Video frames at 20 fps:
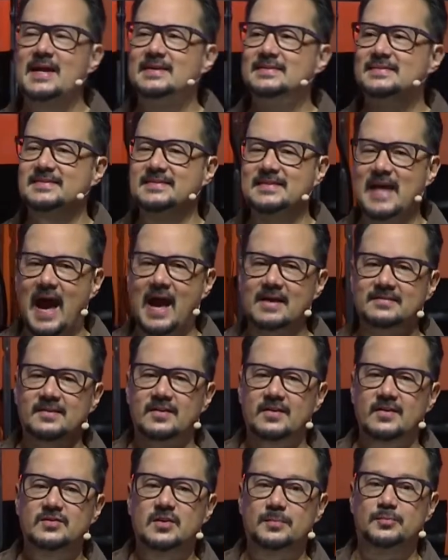SaaS
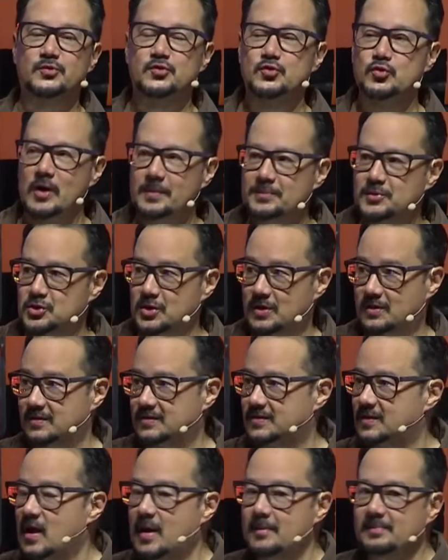subscriptions.
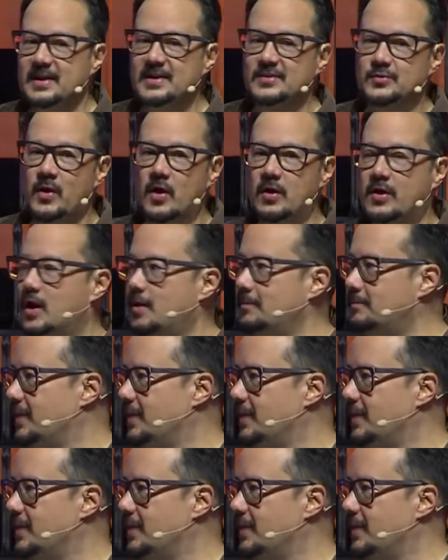Please welcome